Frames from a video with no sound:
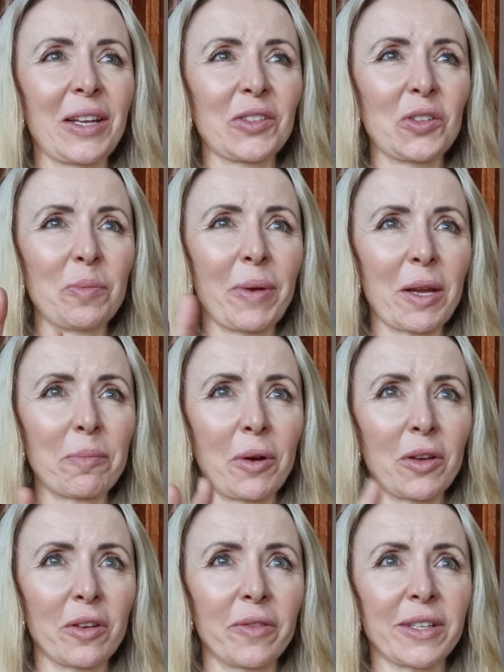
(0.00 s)
to make
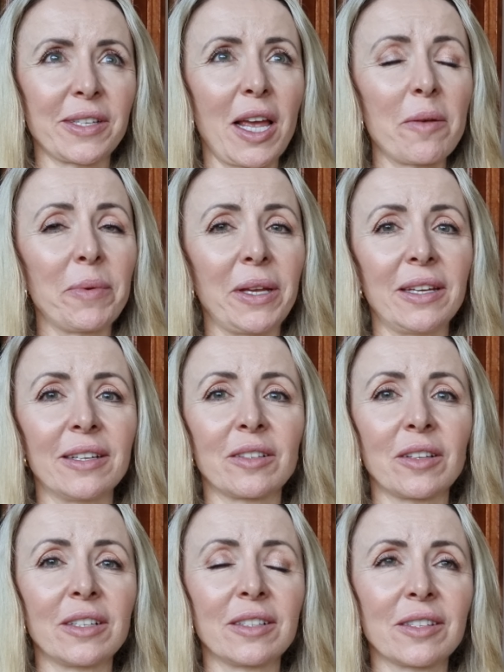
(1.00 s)
both of us happy,
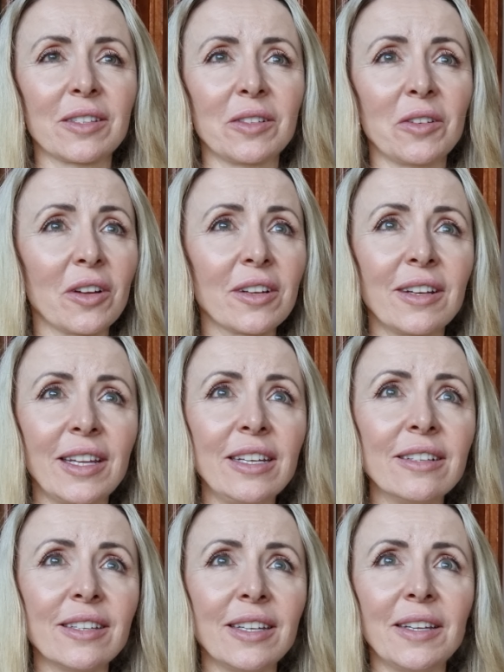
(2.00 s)
it's not an
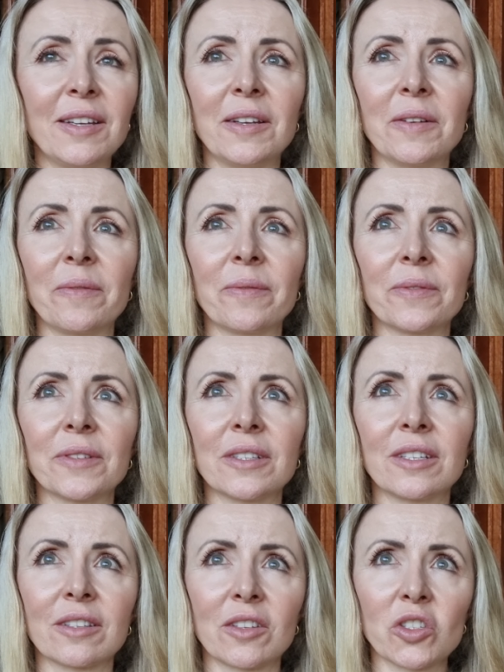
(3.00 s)
easy
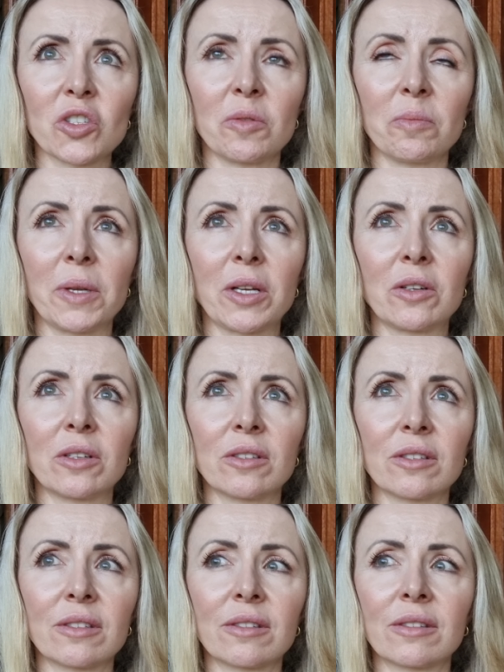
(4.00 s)
decision
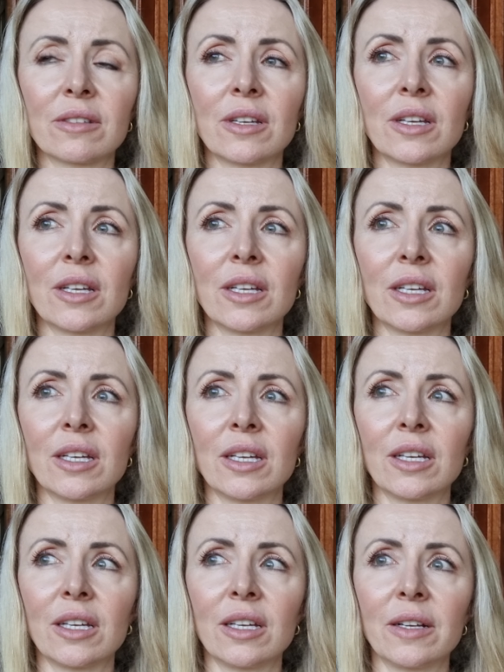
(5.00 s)
because
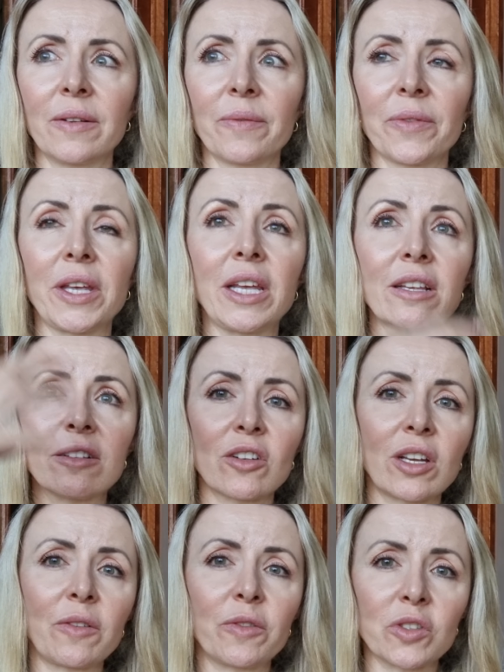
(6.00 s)
he's
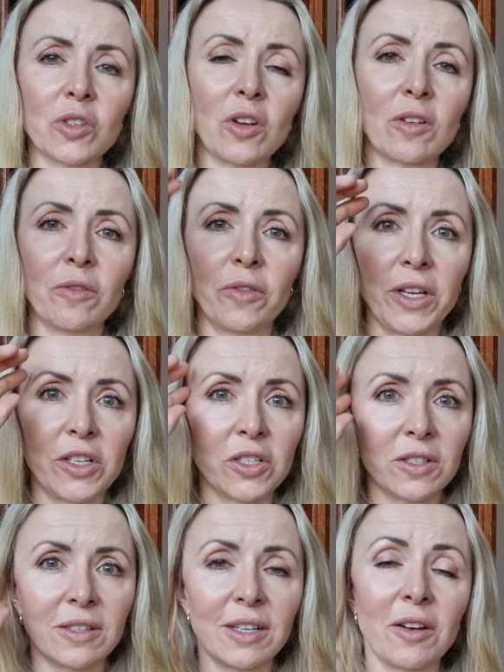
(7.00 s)
looking for certain
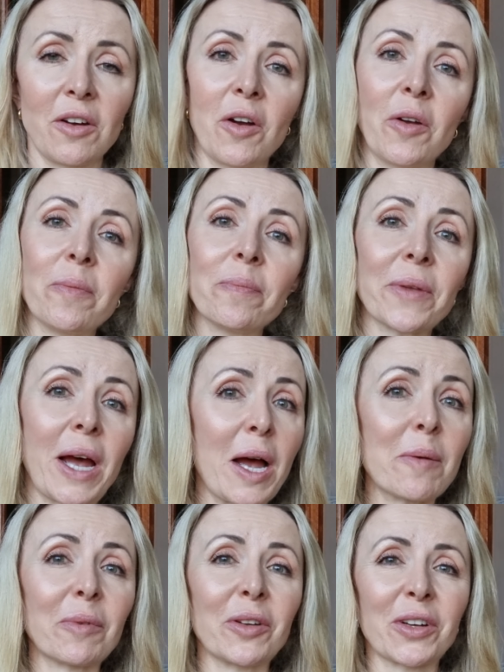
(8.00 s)
features in a home.
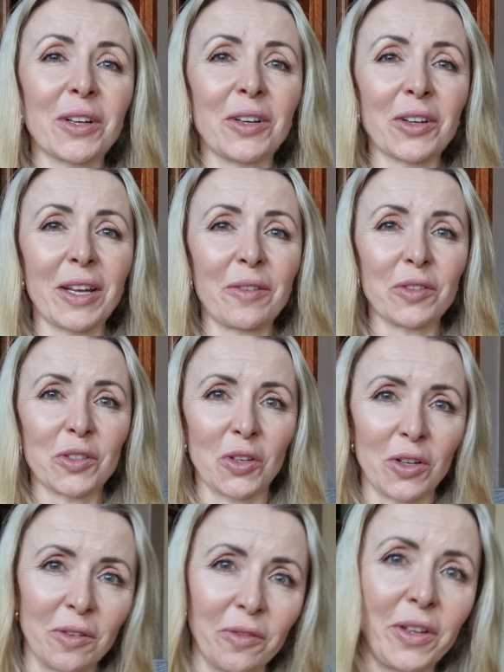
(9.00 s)
I'm looking for
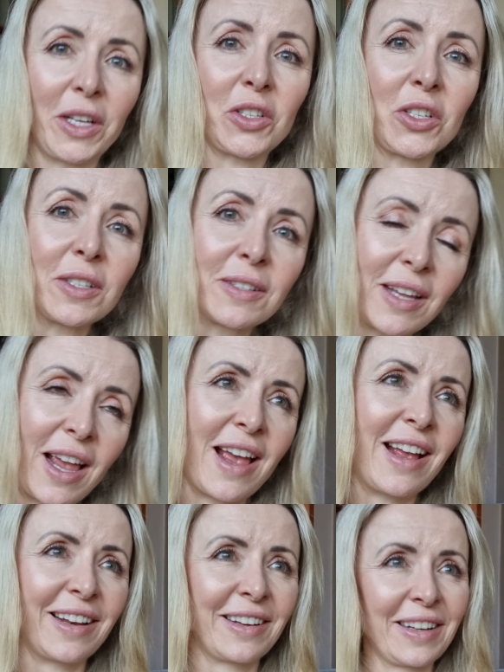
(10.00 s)
certain features.
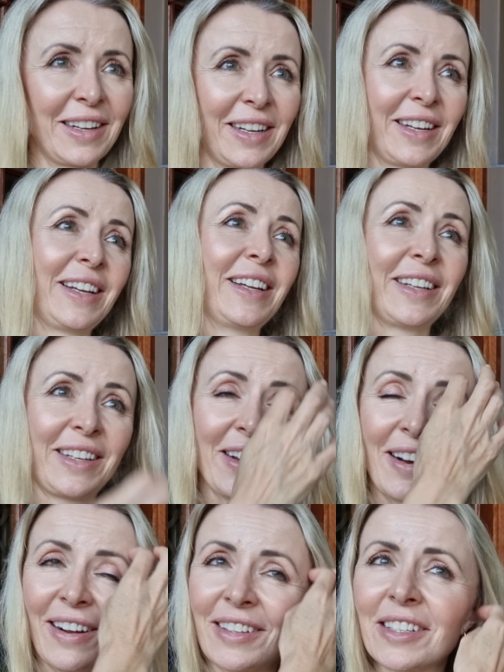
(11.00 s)
And
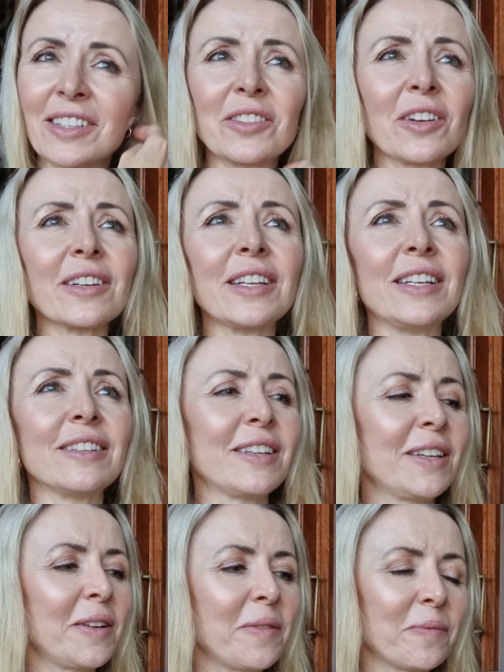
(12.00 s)
yeah, it's not an
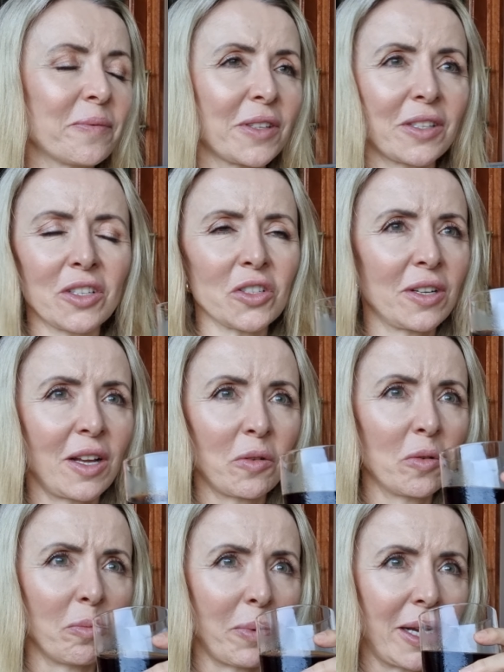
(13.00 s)
easy decision at
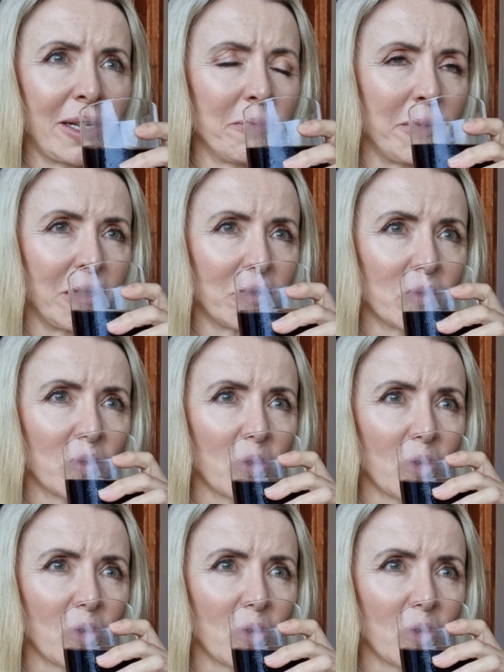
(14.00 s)
all by any means.